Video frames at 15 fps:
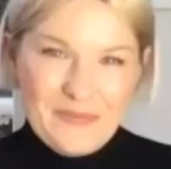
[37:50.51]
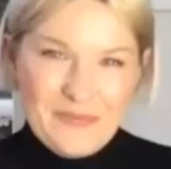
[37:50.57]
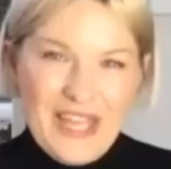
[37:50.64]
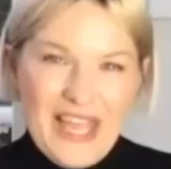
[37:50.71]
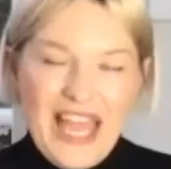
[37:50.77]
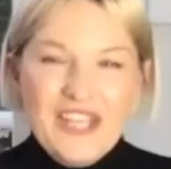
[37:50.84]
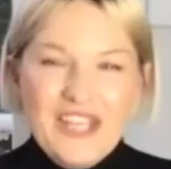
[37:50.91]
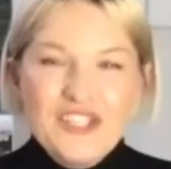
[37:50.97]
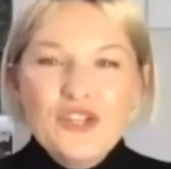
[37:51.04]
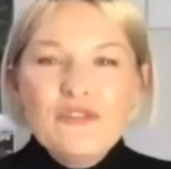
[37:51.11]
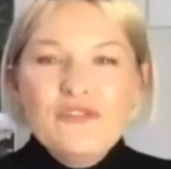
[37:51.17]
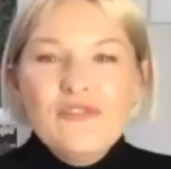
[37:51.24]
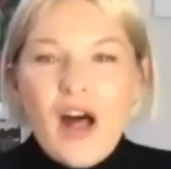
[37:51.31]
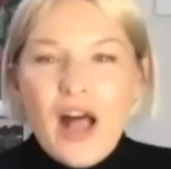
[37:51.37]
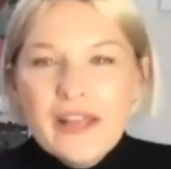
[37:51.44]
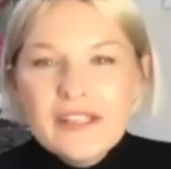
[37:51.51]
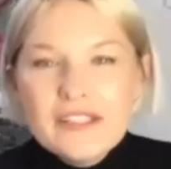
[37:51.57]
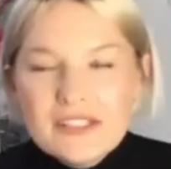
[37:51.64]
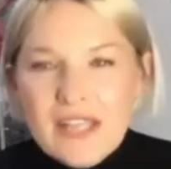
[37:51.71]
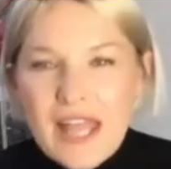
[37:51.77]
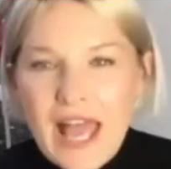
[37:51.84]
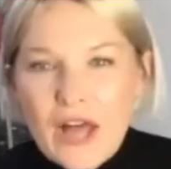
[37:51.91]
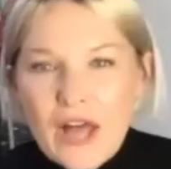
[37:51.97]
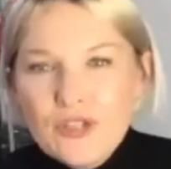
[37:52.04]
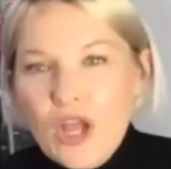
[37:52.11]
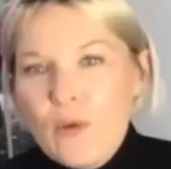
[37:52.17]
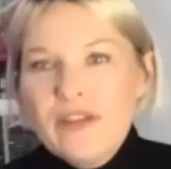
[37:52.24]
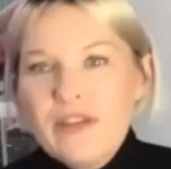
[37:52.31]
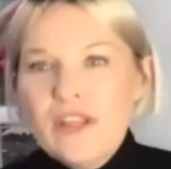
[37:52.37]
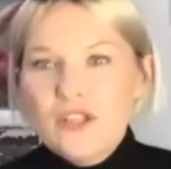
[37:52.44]
And do you find now,
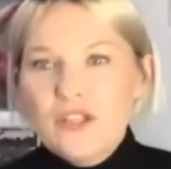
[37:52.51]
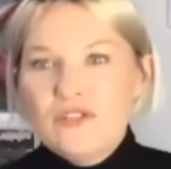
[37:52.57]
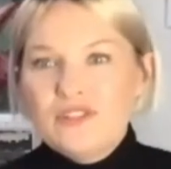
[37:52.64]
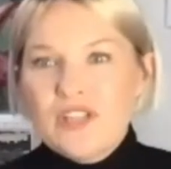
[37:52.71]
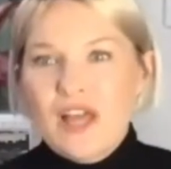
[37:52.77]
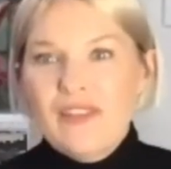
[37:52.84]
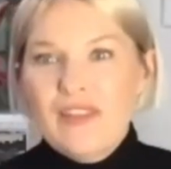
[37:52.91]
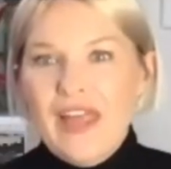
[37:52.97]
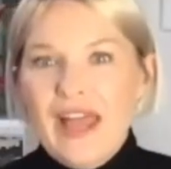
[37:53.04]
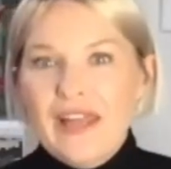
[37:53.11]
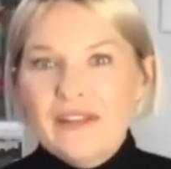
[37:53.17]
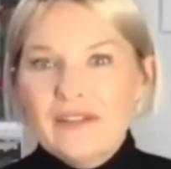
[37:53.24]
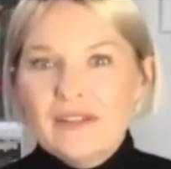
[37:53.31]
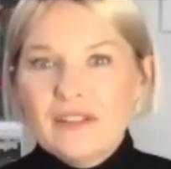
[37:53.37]
knowing that you've done that